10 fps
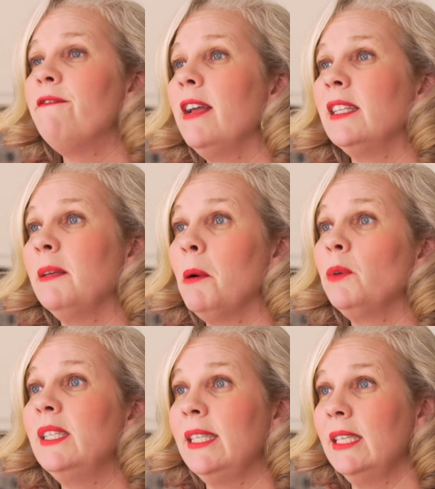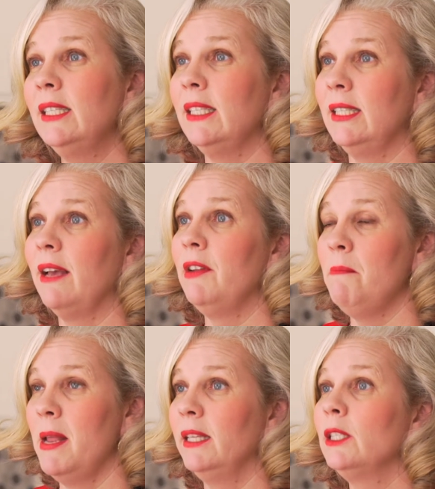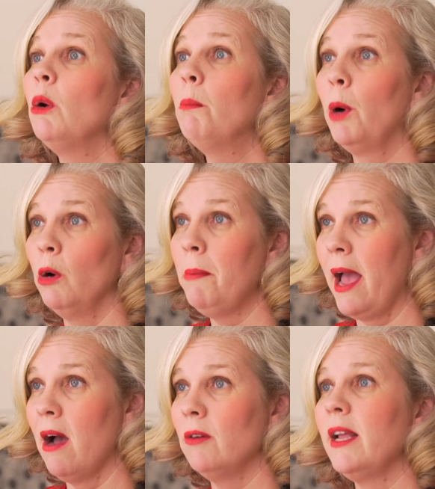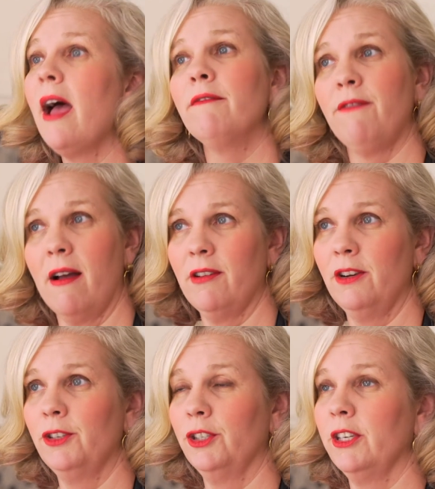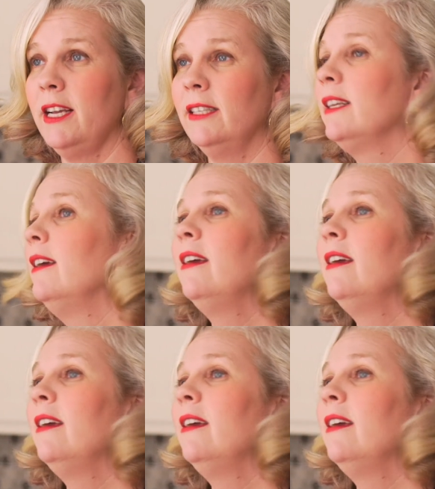it's about 6 to 7 minutes per pound at 500 degrees.